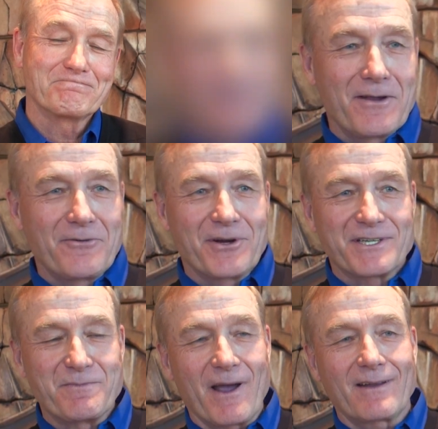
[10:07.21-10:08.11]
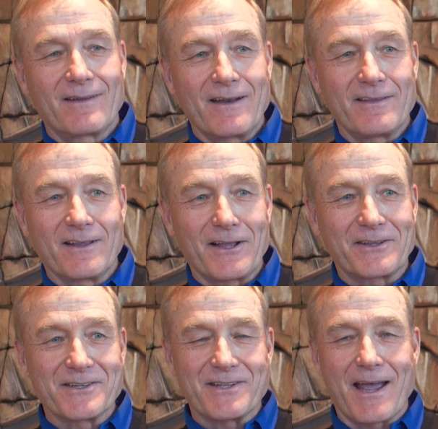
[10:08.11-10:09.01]
You never expect anything
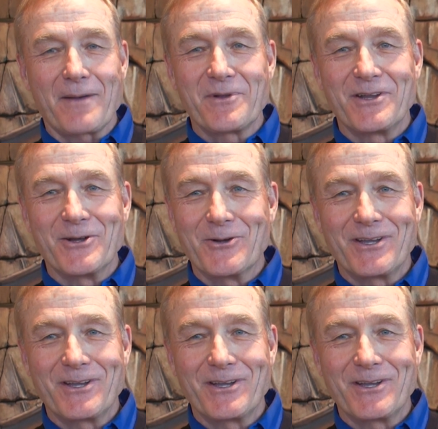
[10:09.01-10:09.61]
like this to happen to you.